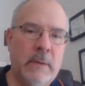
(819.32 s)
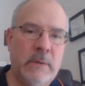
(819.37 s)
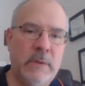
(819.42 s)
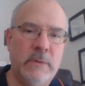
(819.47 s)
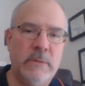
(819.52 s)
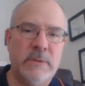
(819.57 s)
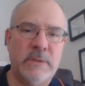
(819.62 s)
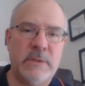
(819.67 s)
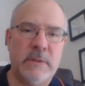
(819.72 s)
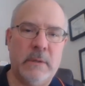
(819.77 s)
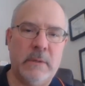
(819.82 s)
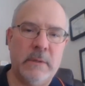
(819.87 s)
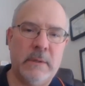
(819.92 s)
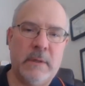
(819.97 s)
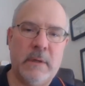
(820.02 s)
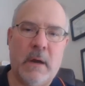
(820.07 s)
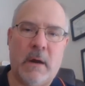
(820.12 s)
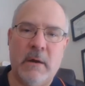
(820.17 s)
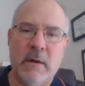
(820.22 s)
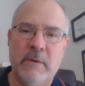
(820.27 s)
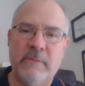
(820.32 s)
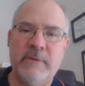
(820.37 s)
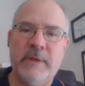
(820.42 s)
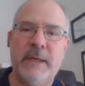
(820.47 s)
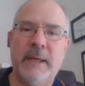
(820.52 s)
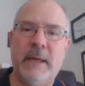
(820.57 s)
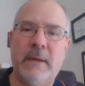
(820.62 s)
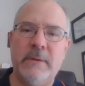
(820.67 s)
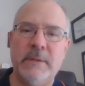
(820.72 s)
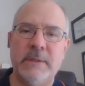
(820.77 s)
you start
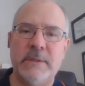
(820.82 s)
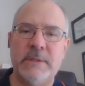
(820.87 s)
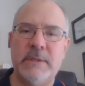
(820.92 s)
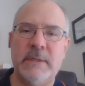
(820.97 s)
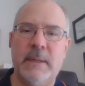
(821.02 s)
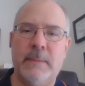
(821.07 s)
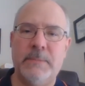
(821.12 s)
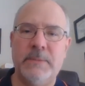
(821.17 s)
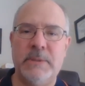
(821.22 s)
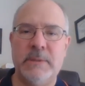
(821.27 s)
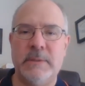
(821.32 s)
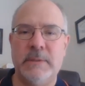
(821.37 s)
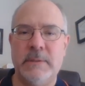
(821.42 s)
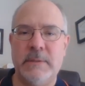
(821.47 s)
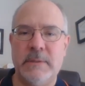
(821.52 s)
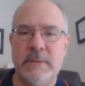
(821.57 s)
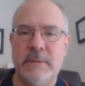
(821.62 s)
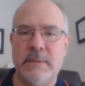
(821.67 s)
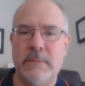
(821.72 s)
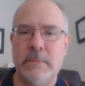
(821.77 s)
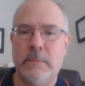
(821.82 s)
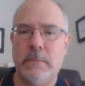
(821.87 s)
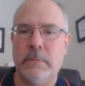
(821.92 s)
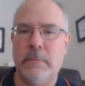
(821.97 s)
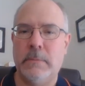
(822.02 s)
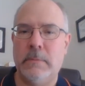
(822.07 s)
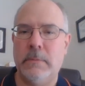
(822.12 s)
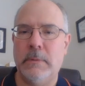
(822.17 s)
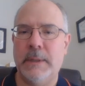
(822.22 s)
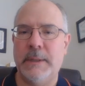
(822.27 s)
carving out exceptions,
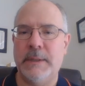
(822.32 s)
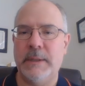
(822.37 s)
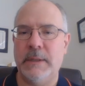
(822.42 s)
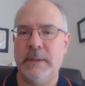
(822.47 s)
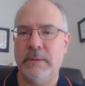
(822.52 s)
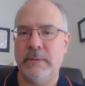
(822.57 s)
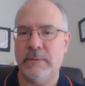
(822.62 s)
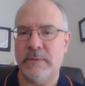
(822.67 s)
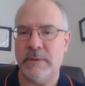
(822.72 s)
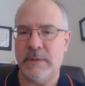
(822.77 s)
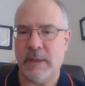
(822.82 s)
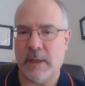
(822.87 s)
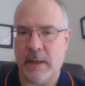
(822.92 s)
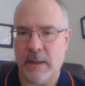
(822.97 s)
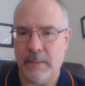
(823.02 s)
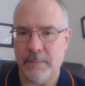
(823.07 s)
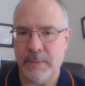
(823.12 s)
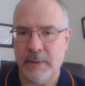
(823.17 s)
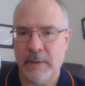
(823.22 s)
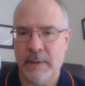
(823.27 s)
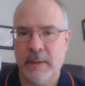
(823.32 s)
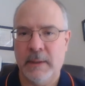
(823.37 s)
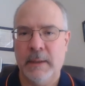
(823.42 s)
when do you stop?